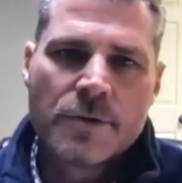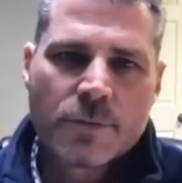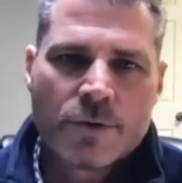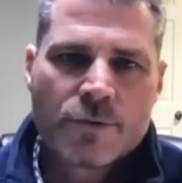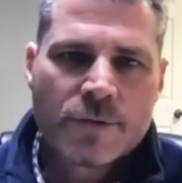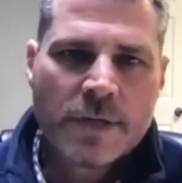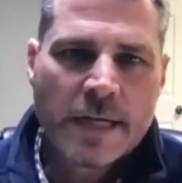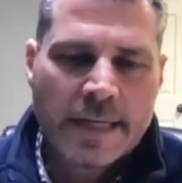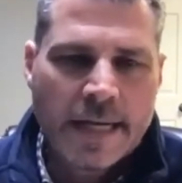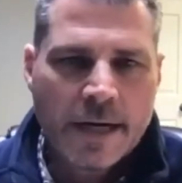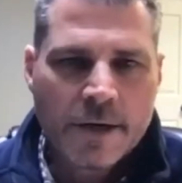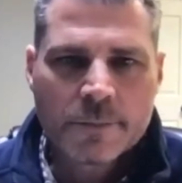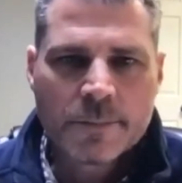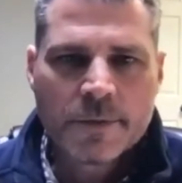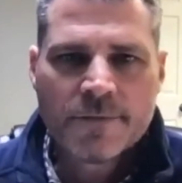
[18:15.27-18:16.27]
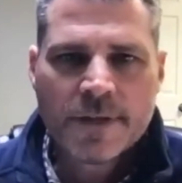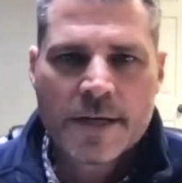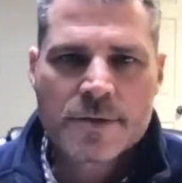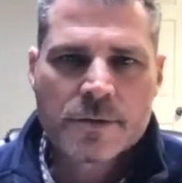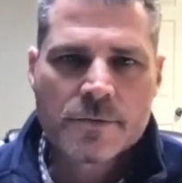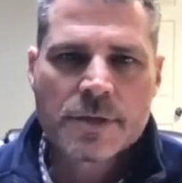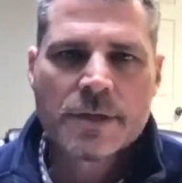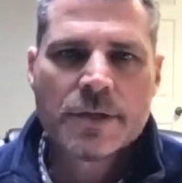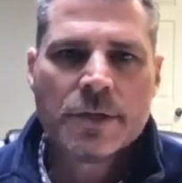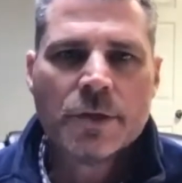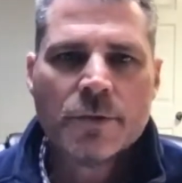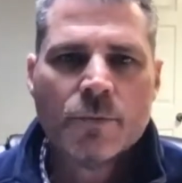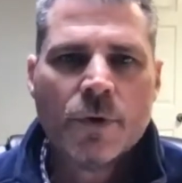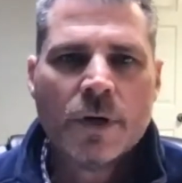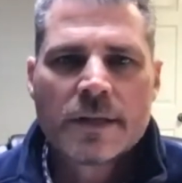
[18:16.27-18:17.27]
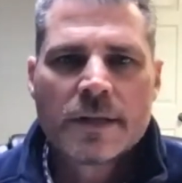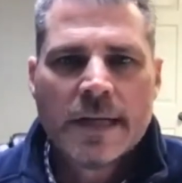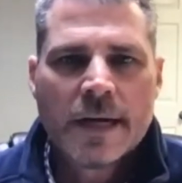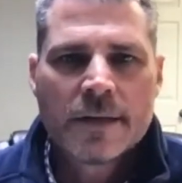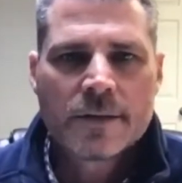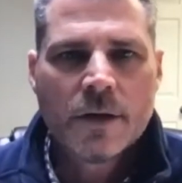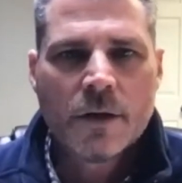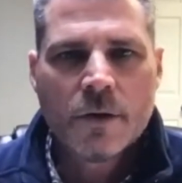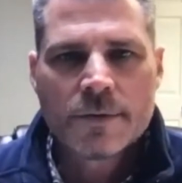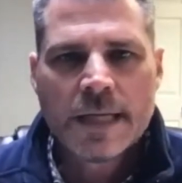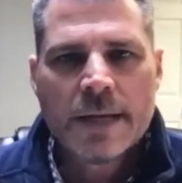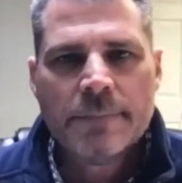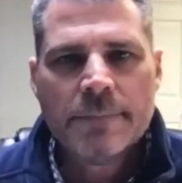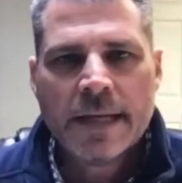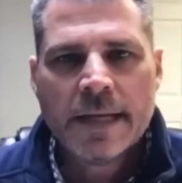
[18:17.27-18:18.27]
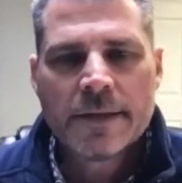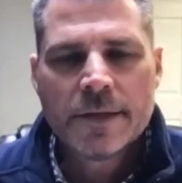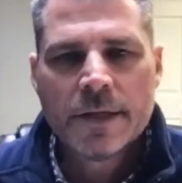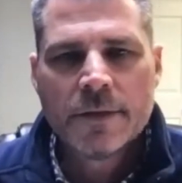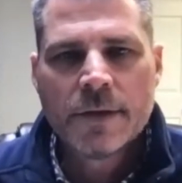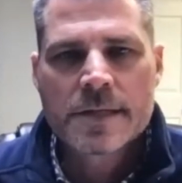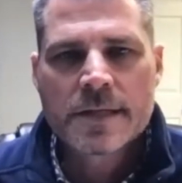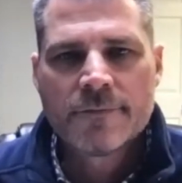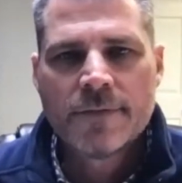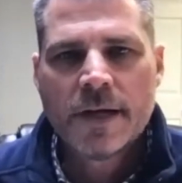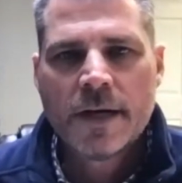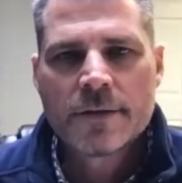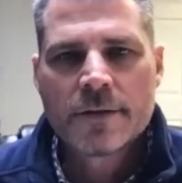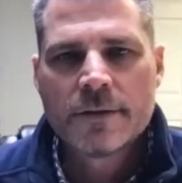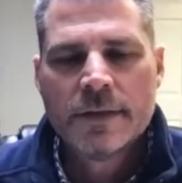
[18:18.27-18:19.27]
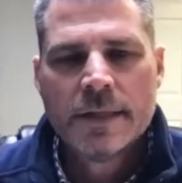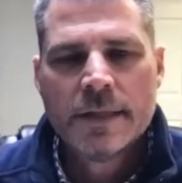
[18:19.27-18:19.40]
and we're trying to hire the professionals to do what God called that man to do as the father.